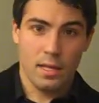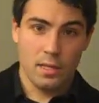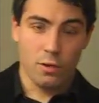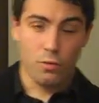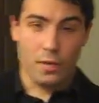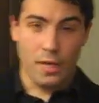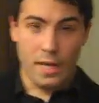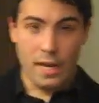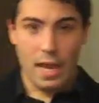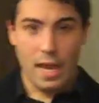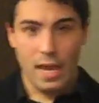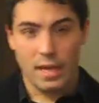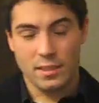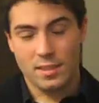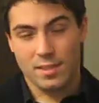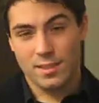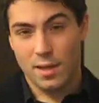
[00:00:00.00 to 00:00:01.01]
you'll get
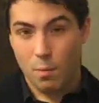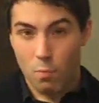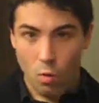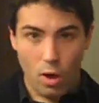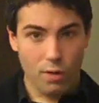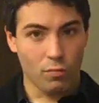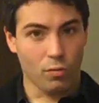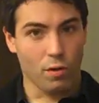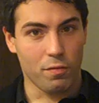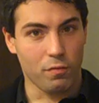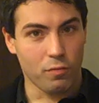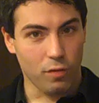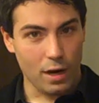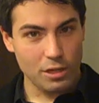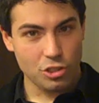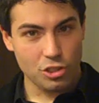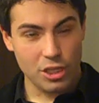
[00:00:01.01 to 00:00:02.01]
a somewhat
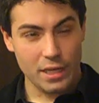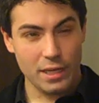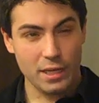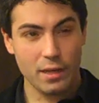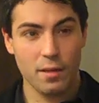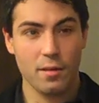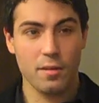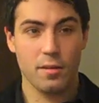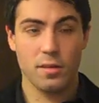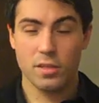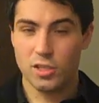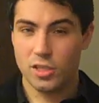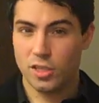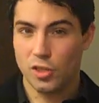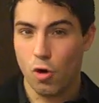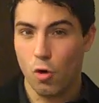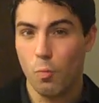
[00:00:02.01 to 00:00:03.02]
refreshing,
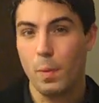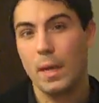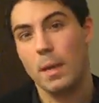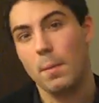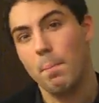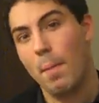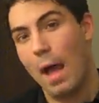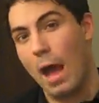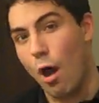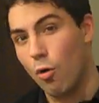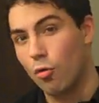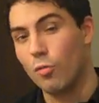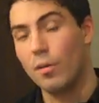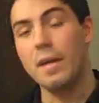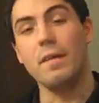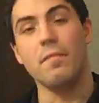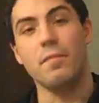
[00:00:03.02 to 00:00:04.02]
soapy,
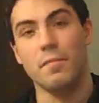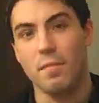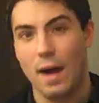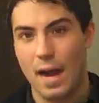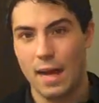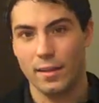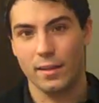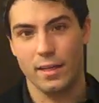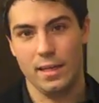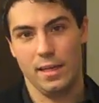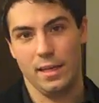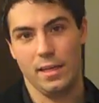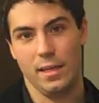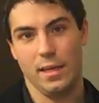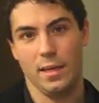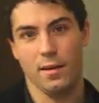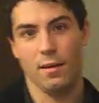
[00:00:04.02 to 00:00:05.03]
powdery violet
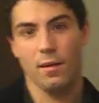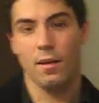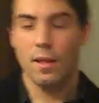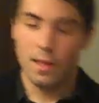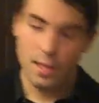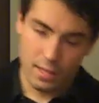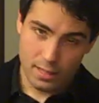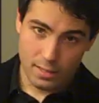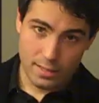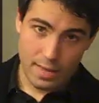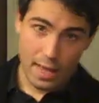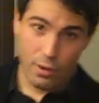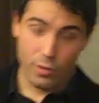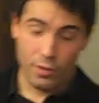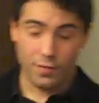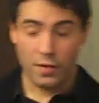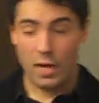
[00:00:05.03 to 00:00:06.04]
in here.
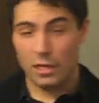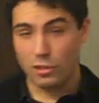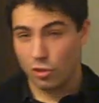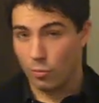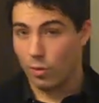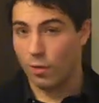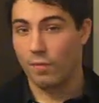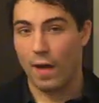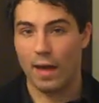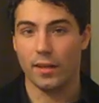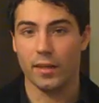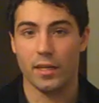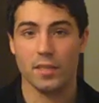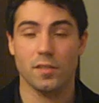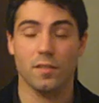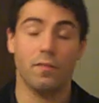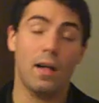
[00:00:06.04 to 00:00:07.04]
Now, if you're not sure what
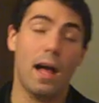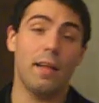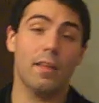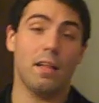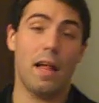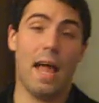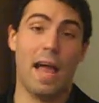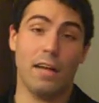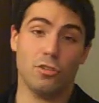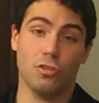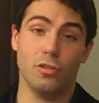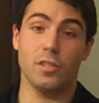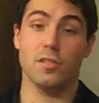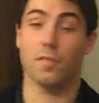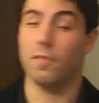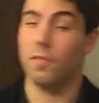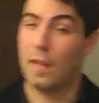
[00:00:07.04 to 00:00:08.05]
a violet actually
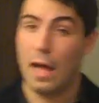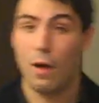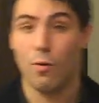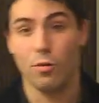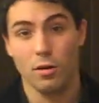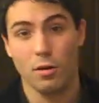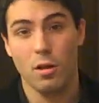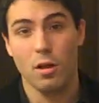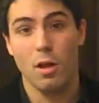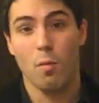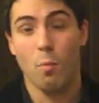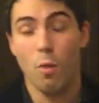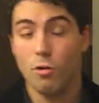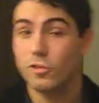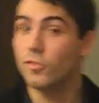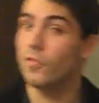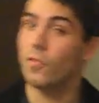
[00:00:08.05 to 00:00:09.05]
is a flower.
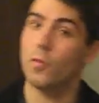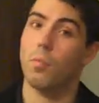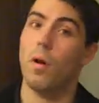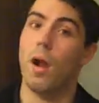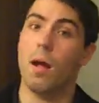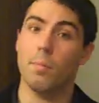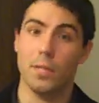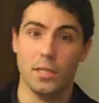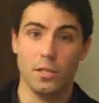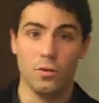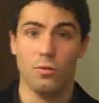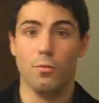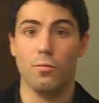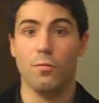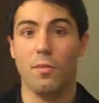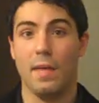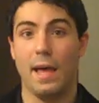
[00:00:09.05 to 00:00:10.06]
Most of you probably
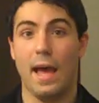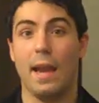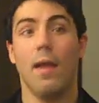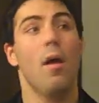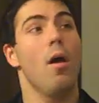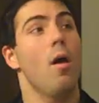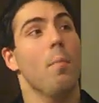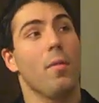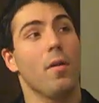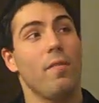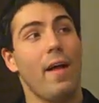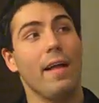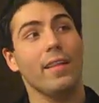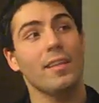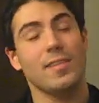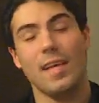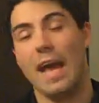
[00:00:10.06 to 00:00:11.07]
knew that, but a
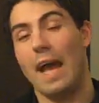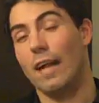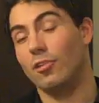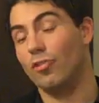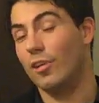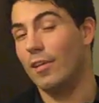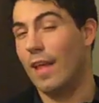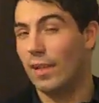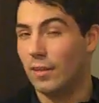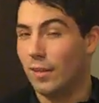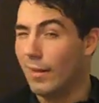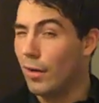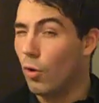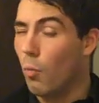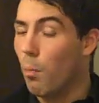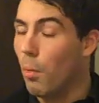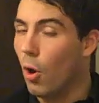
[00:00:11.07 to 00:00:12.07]
violet's actually that
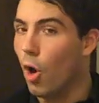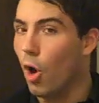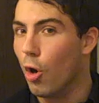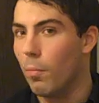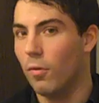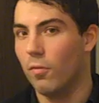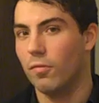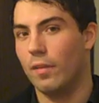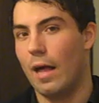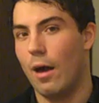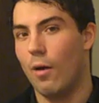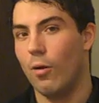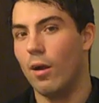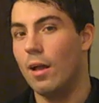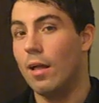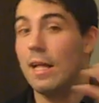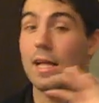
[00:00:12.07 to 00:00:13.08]
little purple
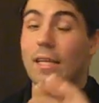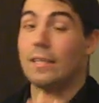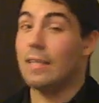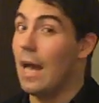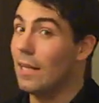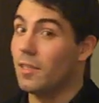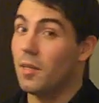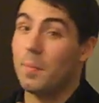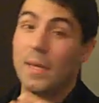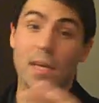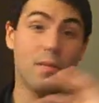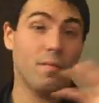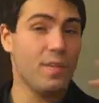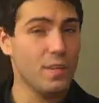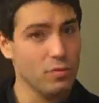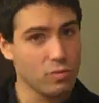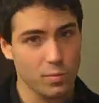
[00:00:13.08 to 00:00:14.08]
flower. Not to be
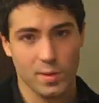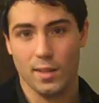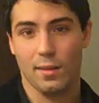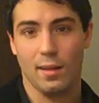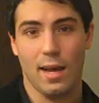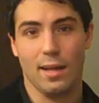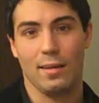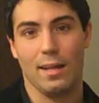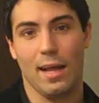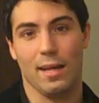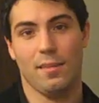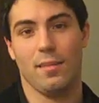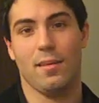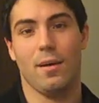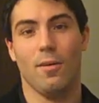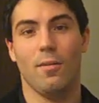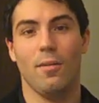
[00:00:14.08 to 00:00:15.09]
confused with a lilac,
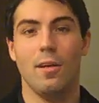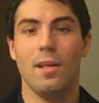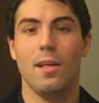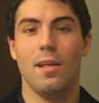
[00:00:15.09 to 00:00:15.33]
though.